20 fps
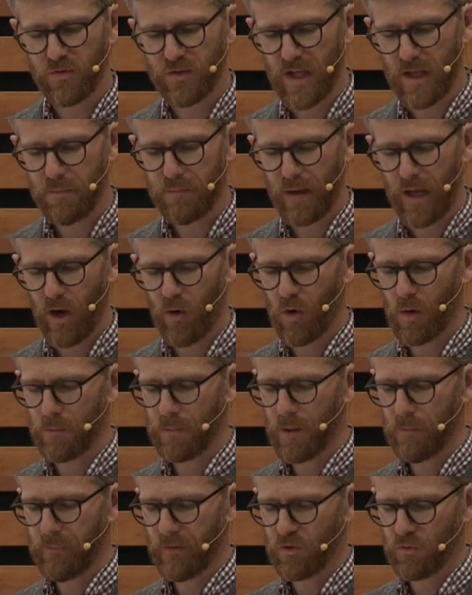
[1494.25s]
state power and
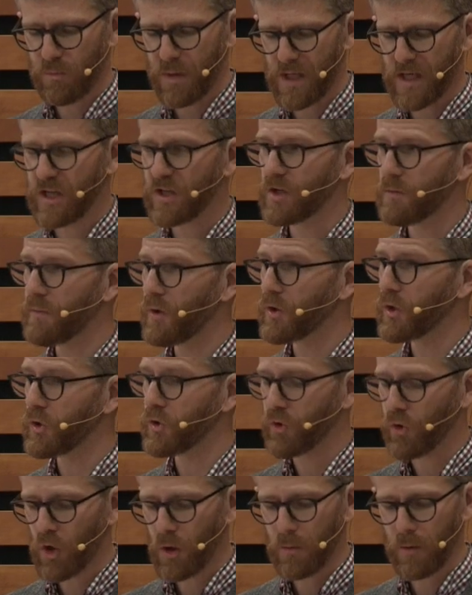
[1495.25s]
public spending to build a
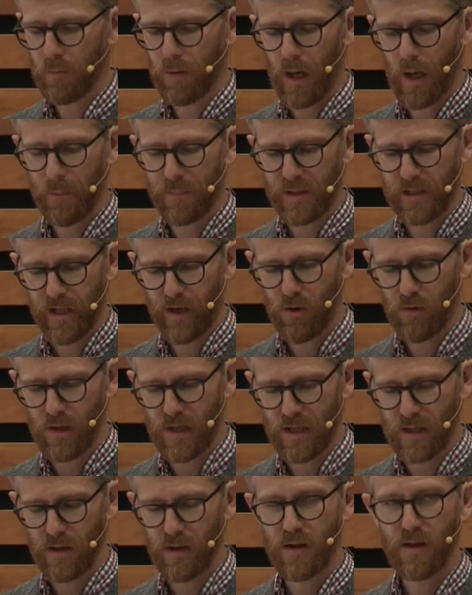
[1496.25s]
durable
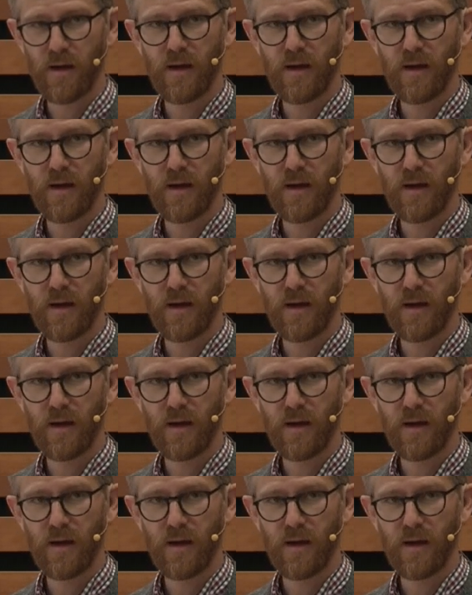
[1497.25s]
popularity